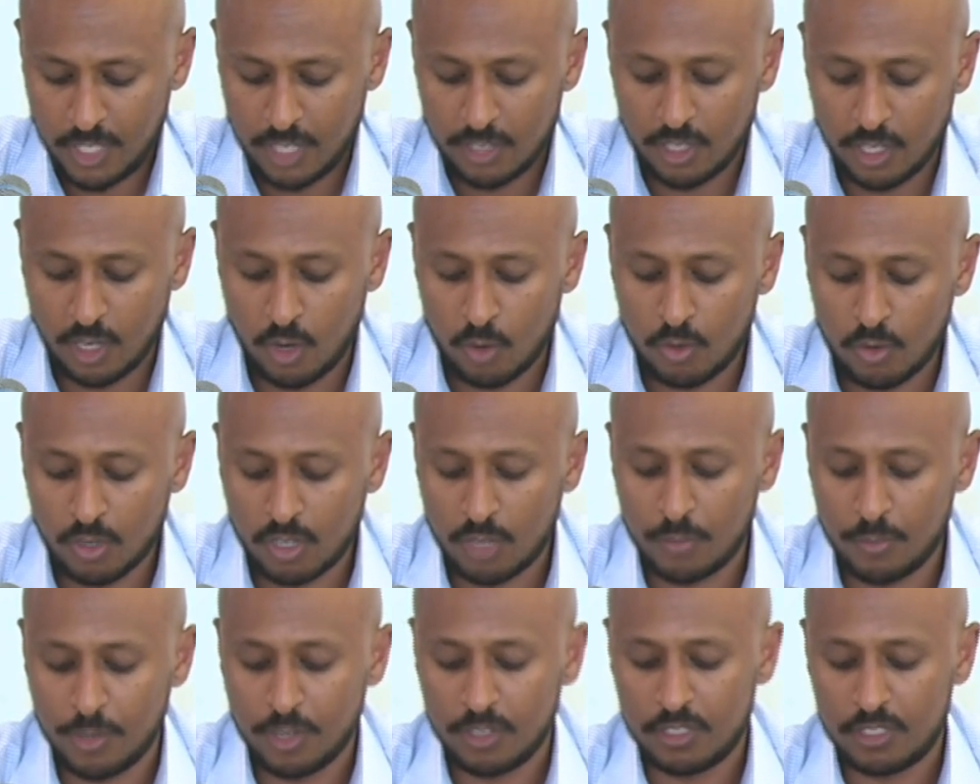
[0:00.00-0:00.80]
The local
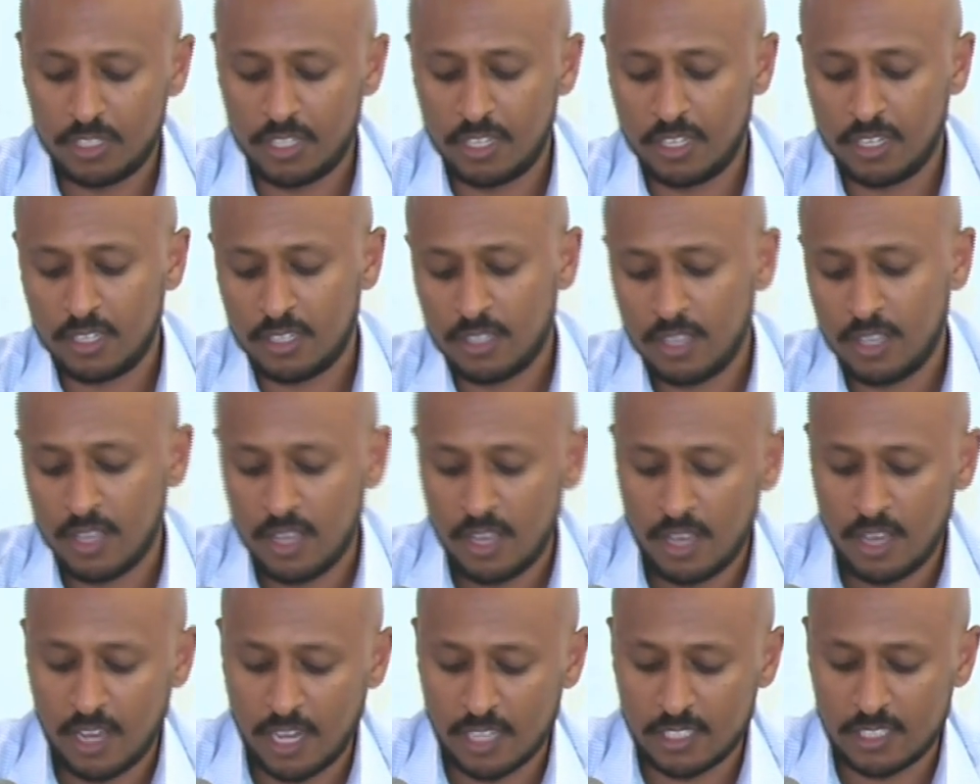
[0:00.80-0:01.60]
community
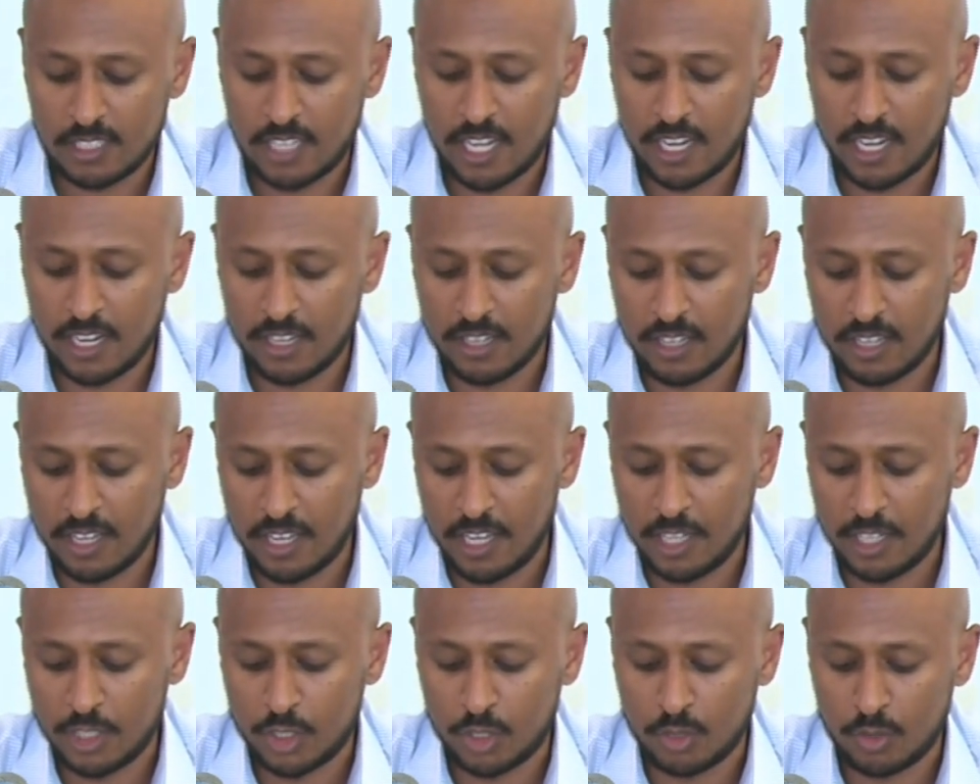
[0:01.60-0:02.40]
has taken
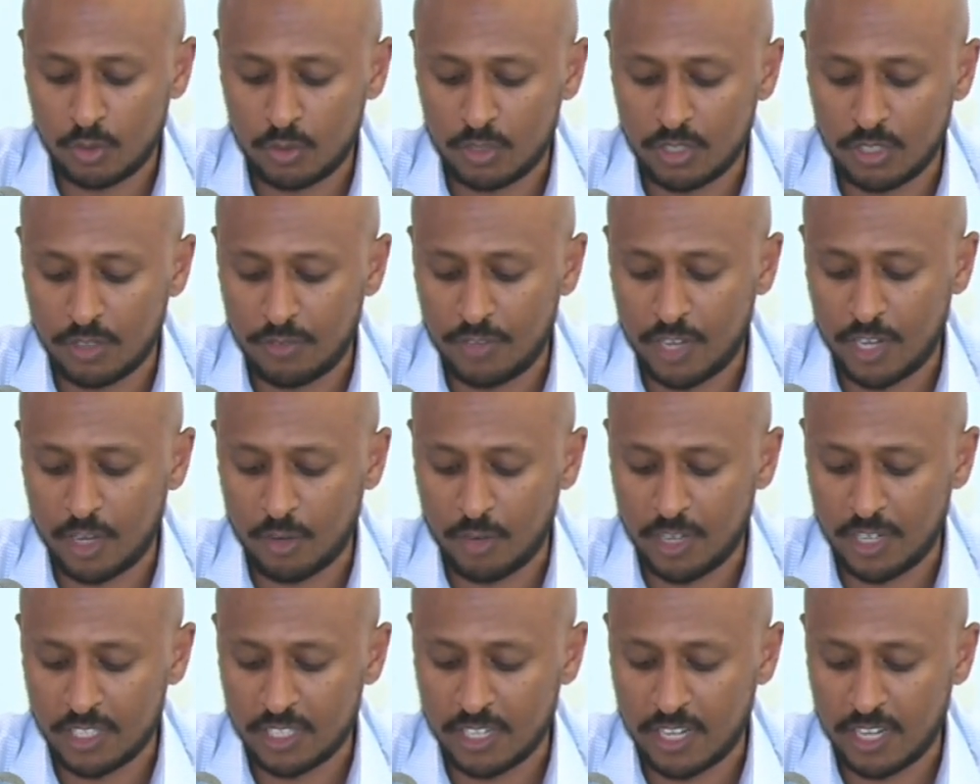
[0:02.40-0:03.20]
the issue to the
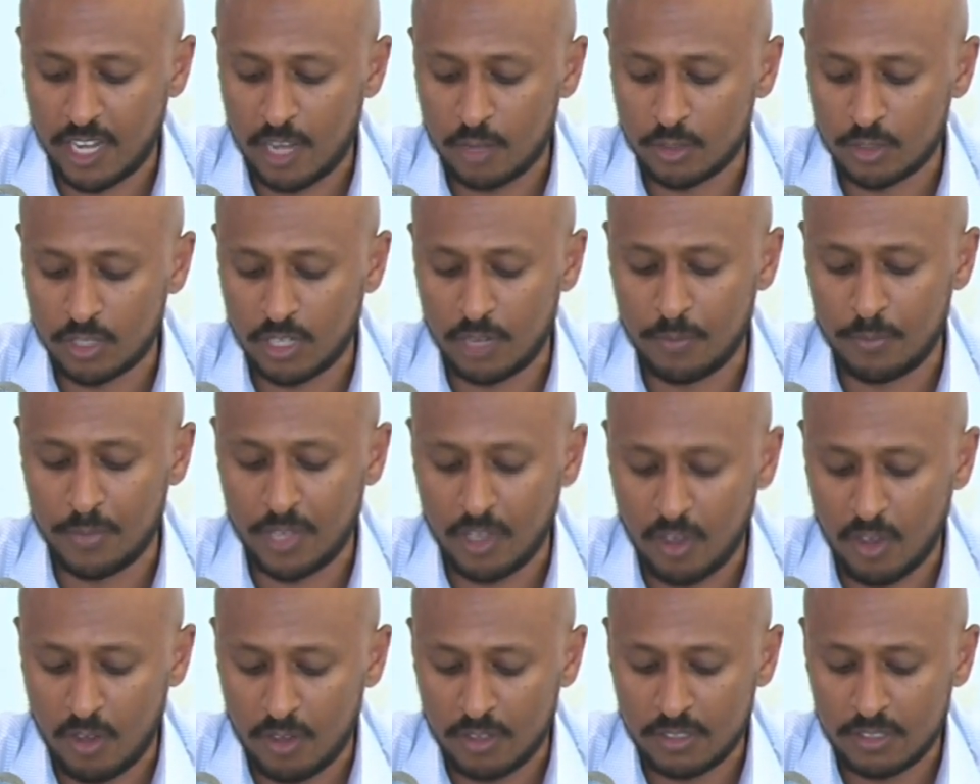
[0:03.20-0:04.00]
Federation Council and
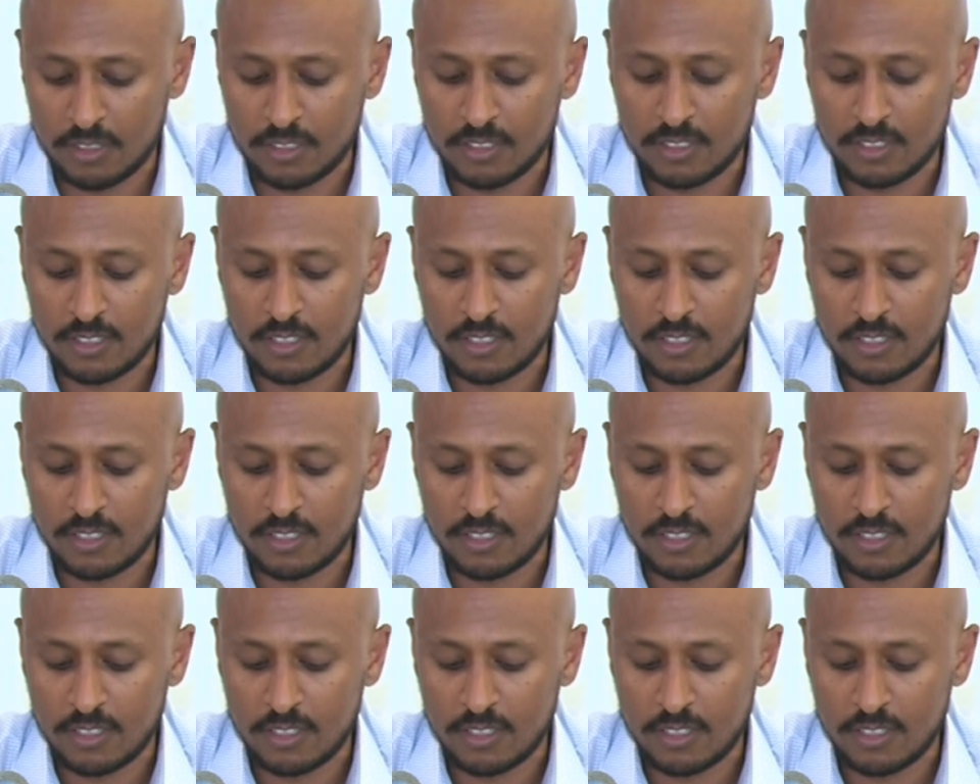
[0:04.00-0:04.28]
beyond.